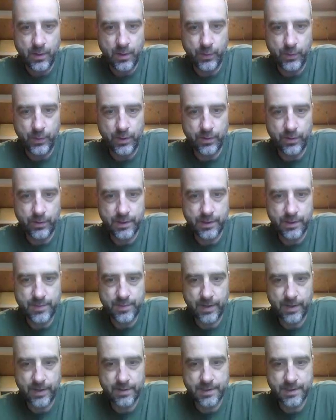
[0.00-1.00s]
We'd only
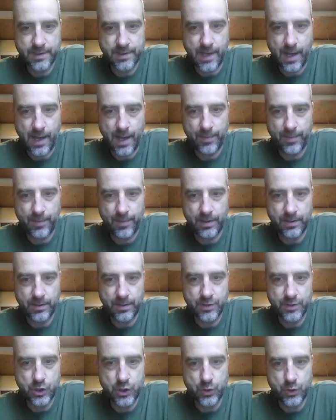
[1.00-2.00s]
expect this to happen
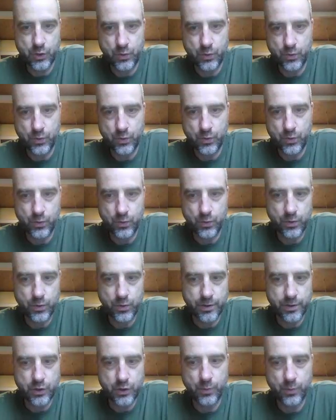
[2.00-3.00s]
in 2 to